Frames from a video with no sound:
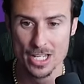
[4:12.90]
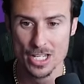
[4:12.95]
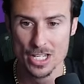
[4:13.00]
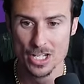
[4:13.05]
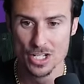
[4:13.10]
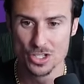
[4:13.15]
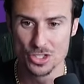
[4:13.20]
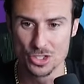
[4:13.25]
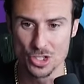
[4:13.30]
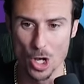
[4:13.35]

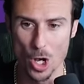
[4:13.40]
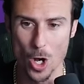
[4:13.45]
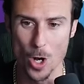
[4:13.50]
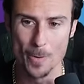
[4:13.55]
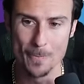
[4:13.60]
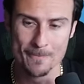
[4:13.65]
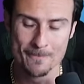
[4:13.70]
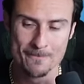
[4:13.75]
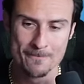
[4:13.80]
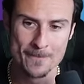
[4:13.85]

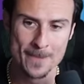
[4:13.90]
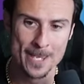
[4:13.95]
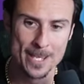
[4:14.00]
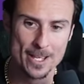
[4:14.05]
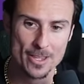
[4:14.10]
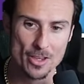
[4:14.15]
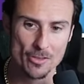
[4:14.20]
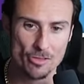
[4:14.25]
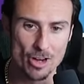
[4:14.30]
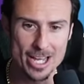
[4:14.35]
So
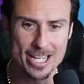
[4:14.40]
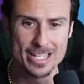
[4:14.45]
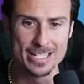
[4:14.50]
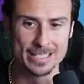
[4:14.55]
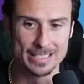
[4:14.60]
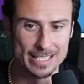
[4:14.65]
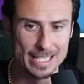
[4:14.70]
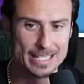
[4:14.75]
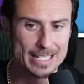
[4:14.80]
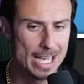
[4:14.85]
the Vikings
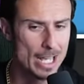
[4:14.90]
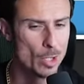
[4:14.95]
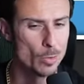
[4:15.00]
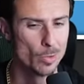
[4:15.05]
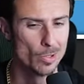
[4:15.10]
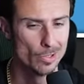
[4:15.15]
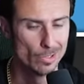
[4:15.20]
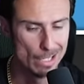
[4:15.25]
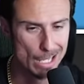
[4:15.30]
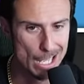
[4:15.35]
did kind of
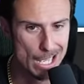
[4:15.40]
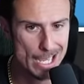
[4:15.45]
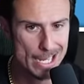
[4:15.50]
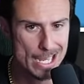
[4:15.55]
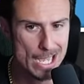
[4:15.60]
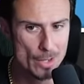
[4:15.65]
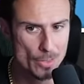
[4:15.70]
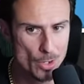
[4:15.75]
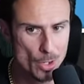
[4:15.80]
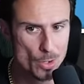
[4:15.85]
rely
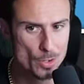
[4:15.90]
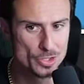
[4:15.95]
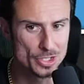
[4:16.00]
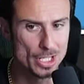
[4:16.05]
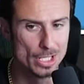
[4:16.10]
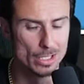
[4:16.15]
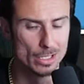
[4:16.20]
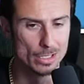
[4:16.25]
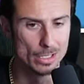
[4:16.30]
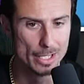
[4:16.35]
on those
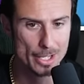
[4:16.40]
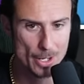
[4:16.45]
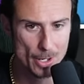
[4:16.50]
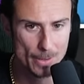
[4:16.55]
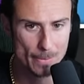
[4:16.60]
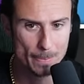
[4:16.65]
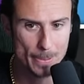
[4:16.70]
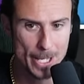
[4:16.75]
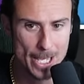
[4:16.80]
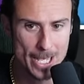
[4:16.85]
a little
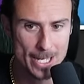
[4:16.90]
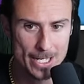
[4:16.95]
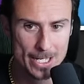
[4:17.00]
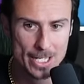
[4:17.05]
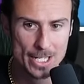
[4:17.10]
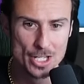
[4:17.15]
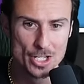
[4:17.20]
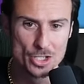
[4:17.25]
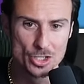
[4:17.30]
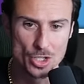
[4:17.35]
bit.
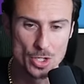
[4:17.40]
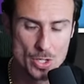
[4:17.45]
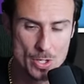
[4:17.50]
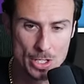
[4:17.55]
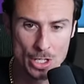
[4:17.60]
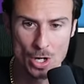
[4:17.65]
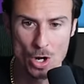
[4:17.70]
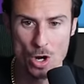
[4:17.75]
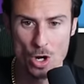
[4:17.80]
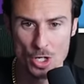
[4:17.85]
So you
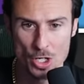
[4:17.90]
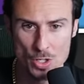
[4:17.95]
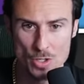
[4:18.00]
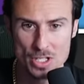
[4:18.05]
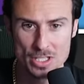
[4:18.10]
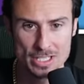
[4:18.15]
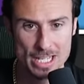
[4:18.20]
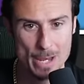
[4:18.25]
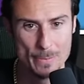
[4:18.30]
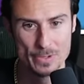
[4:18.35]
could argue
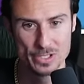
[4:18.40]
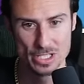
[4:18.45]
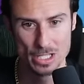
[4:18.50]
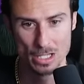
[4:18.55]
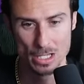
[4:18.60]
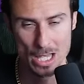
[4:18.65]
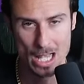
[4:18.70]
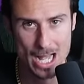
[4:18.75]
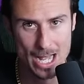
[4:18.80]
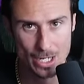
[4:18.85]
this game was a
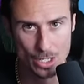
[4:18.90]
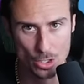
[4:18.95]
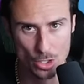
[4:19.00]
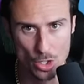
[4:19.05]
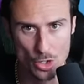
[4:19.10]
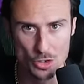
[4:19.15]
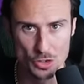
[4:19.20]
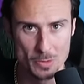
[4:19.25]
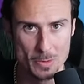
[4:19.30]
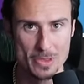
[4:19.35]
lot
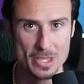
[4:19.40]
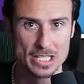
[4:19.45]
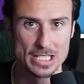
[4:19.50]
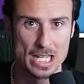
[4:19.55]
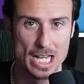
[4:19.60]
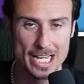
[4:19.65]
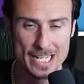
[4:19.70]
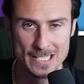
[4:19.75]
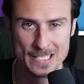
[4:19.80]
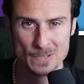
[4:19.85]
closer. The
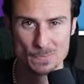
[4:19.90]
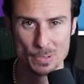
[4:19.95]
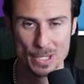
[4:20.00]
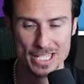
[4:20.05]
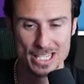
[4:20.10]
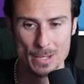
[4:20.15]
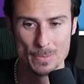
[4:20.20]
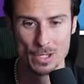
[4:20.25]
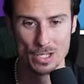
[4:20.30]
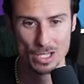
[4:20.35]
Titans played
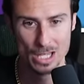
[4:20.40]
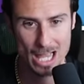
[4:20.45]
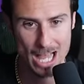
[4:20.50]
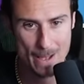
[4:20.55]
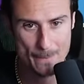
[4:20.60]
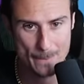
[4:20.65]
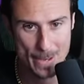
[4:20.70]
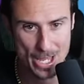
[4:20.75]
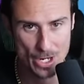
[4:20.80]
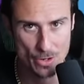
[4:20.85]
them a
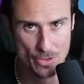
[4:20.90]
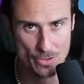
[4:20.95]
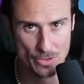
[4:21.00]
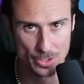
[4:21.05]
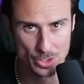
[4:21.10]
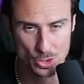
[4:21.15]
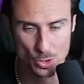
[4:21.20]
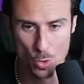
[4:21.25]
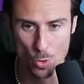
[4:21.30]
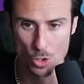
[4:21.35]
lot better than the
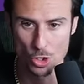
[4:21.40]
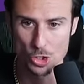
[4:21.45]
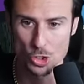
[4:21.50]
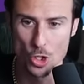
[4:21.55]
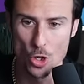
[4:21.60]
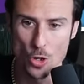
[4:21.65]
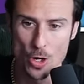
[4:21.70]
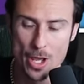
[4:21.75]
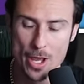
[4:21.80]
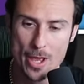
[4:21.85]
score
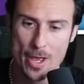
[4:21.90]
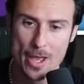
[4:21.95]
showed.